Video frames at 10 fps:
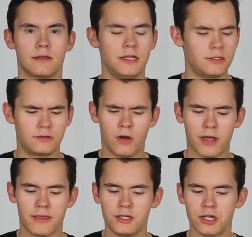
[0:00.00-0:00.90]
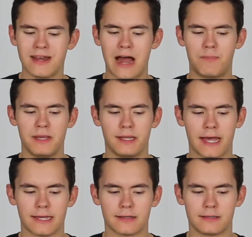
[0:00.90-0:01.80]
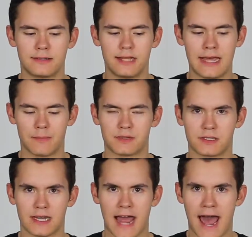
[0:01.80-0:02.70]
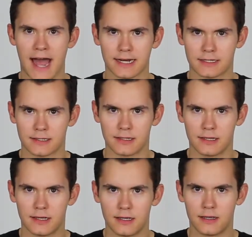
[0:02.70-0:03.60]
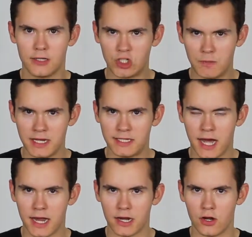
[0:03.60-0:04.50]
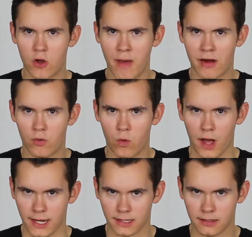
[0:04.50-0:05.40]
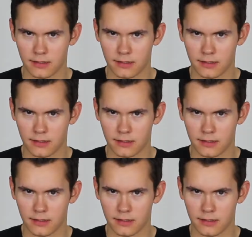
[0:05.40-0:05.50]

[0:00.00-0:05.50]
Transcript: These, okay, these should not be like tips and hacks. These should be done no matter what.